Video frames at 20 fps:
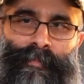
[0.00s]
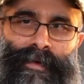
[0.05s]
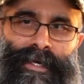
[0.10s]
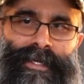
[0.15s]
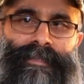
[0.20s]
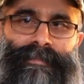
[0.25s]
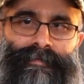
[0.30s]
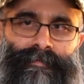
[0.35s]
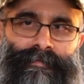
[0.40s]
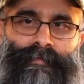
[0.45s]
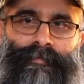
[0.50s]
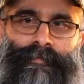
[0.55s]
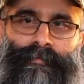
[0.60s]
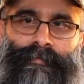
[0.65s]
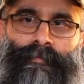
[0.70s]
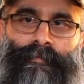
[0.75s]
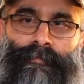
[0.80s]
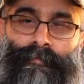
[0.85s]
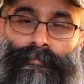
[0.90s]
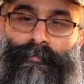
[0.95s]
but
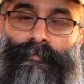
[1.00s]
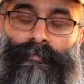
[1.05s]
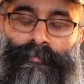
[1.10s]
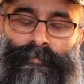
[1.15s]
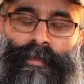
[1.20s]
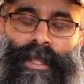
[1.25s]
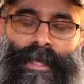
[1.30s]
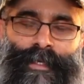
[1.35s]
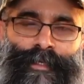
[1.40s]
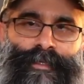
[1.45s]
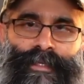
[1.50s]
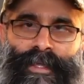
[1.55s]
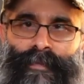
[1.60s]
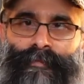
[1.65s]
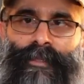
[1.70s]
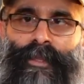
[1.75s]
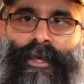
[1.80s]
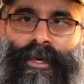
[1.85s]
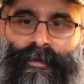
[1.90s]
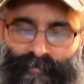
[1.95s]
flashes have
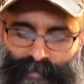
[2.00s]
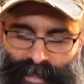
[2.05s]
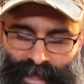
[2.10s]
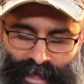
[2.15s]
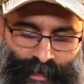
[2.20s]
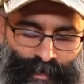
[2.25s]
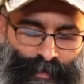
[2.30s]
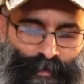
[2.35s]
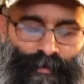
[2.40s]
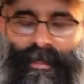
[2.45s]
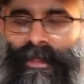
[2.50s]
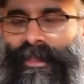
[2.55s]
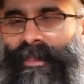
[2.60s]
a lot of value.